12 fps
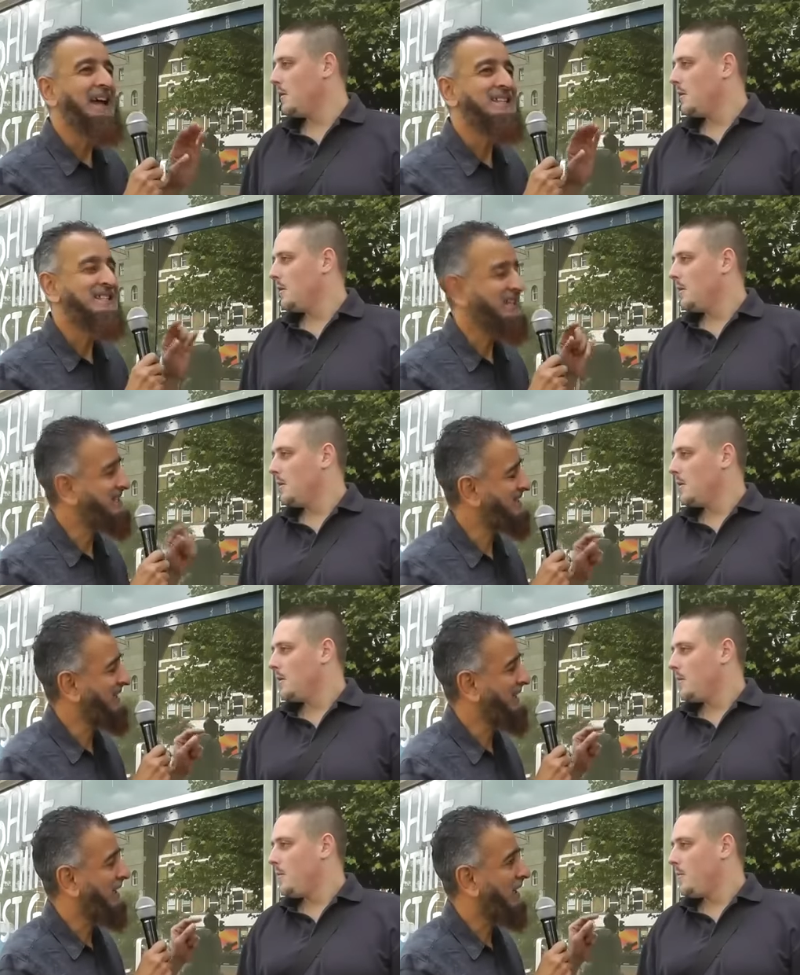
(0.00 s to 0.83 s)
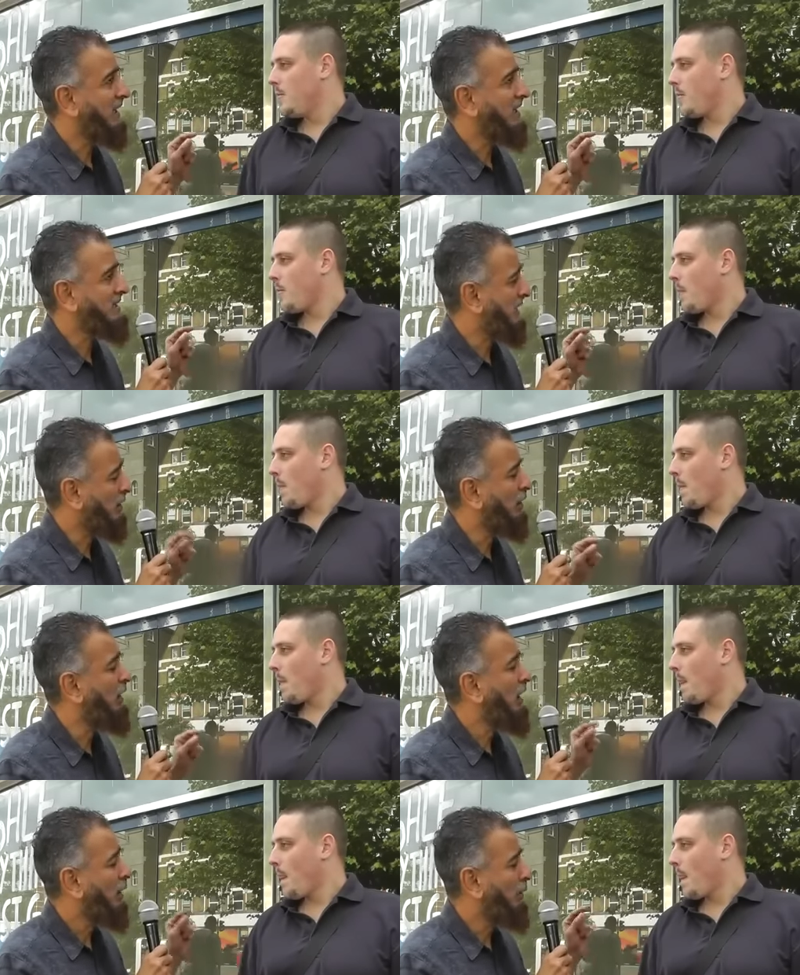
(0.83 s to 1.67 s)
Speaker 1: Sixthly, uh,
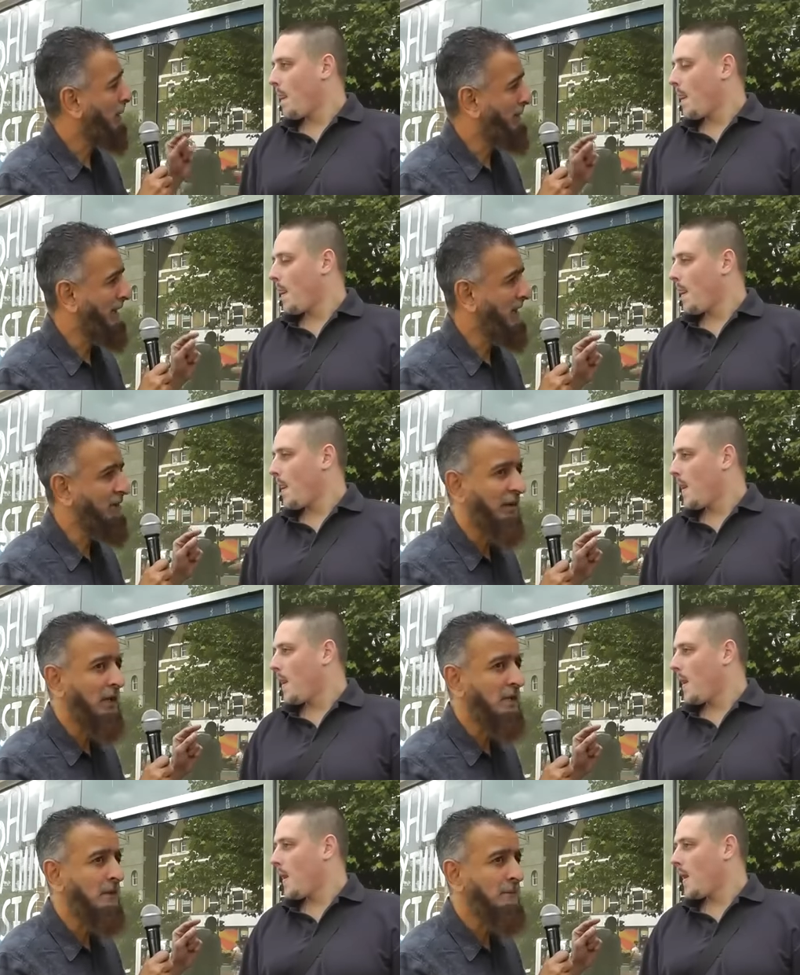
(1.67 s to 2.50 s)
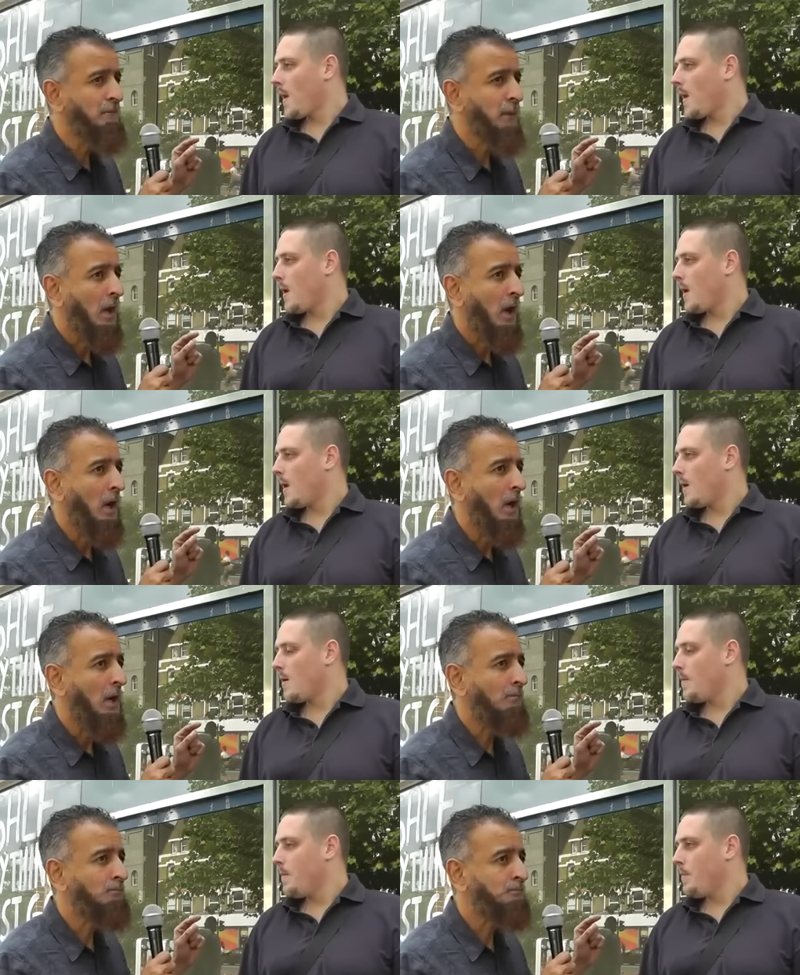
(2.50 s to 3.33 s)
Daniel, we believe in
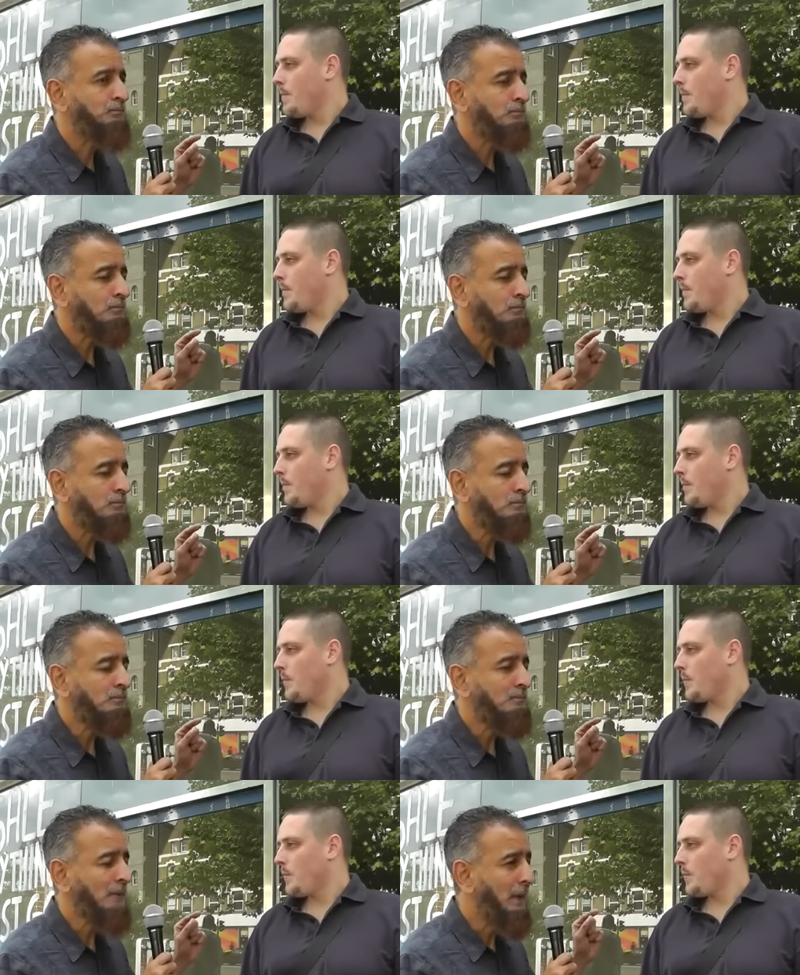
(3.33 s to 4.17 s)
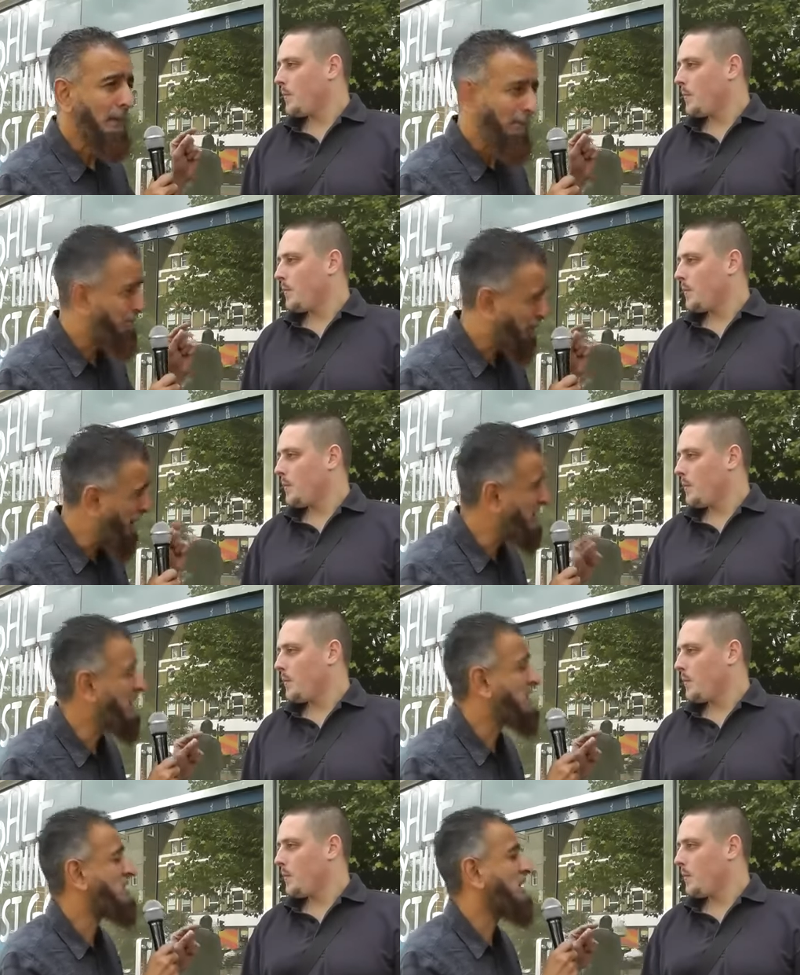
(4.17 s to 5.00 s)
um,
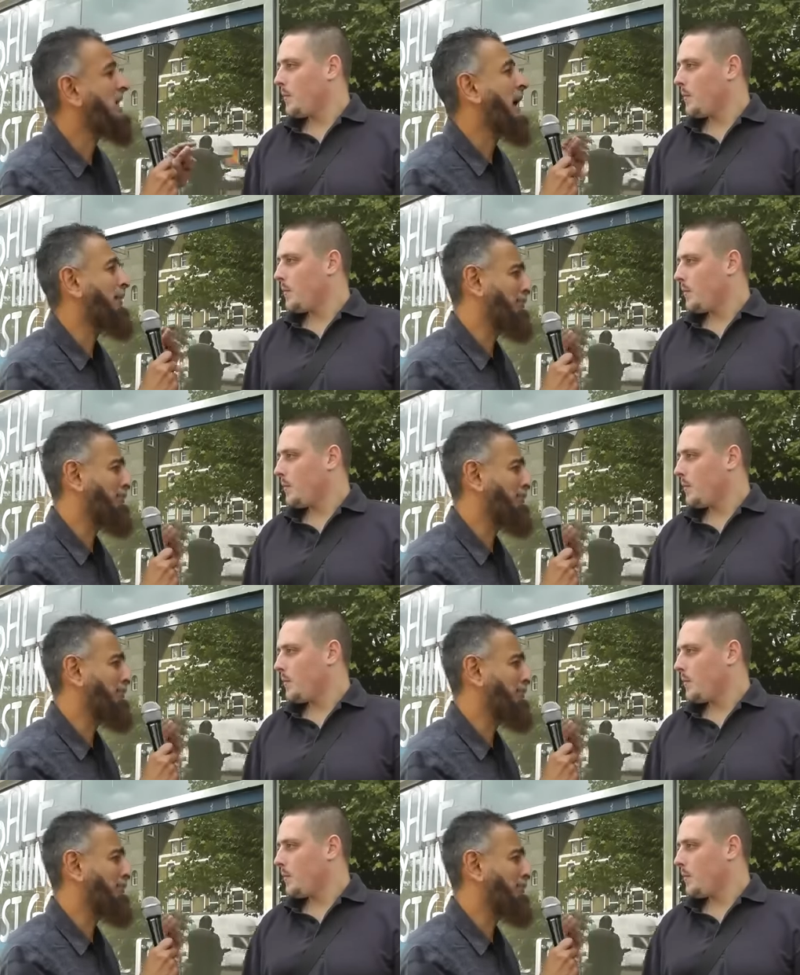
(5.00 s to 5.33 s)
predestiny